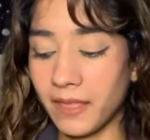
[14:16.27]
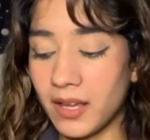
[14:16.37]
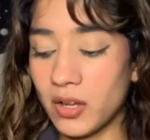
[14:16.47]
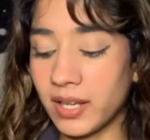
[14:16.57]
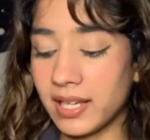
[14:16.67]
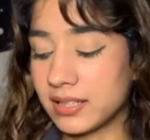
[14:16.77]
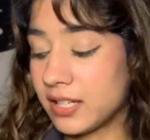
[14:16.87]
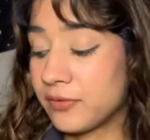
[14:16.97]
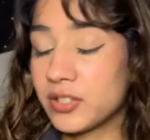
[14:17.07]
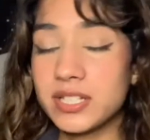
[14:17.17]
Okay,
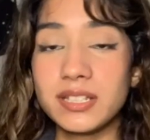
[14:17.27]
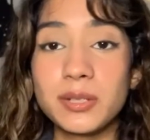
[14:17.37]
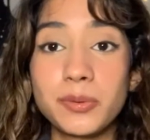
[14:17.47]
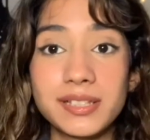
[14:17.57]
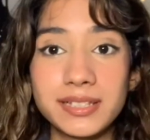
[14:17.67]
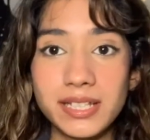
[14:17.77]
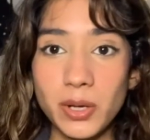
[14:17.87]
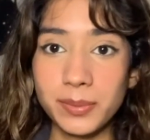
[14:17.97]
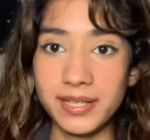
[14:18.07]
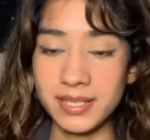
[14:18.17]
if you're dealing with
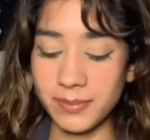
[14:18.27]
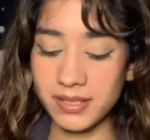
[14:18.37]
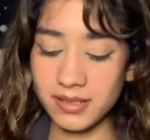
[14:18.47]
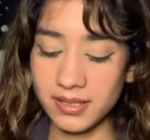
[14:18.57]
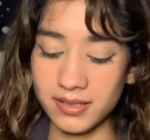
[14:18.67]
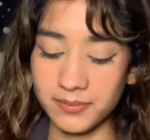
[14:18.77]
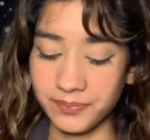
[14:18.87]
Leo placements,